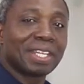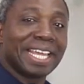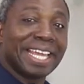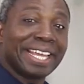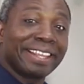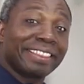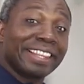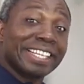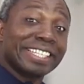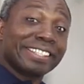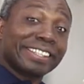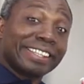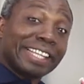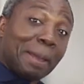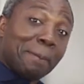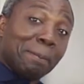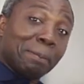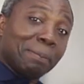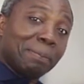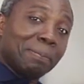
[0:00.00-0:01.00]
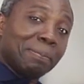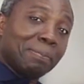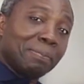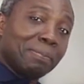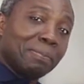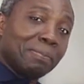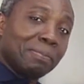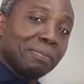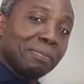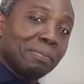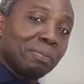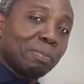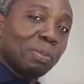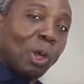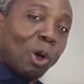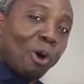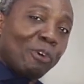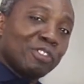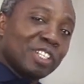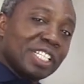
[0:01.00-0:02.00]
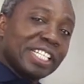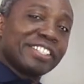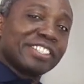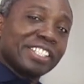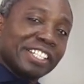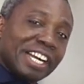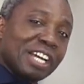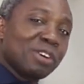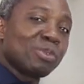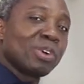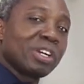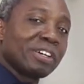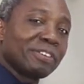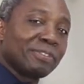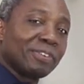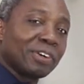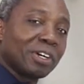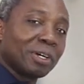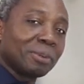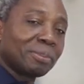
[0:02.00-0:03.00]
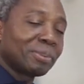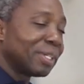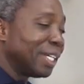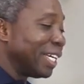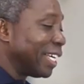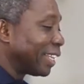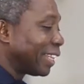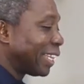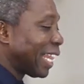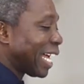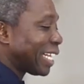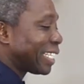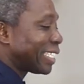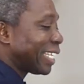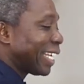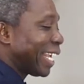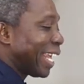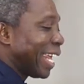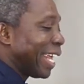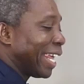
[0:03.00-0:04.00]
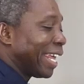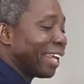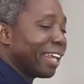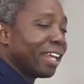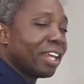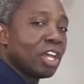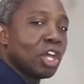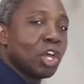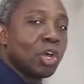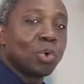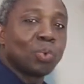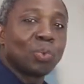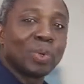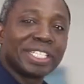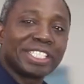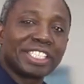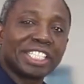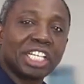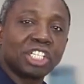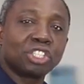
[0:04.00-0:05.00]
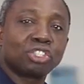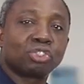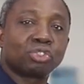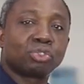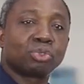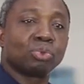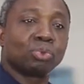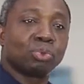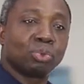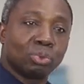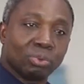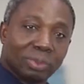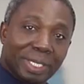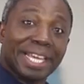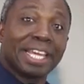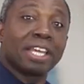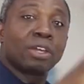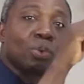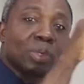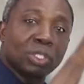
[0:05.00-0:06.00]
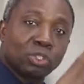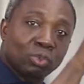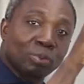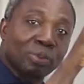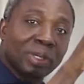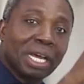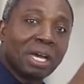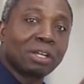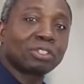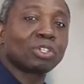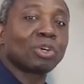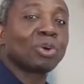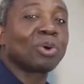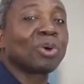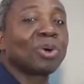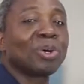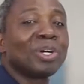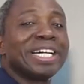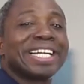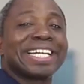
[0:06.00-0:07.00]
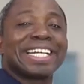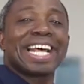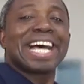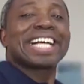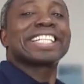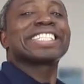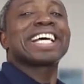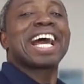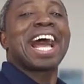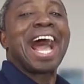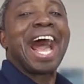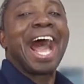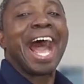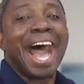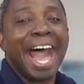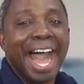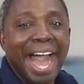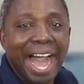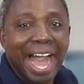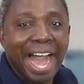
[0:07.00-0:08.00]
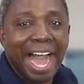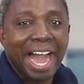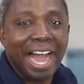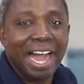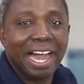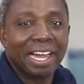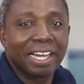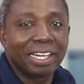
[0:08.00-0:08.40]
in the stem of this irregular verb, that A will change to A with umlaut, or that A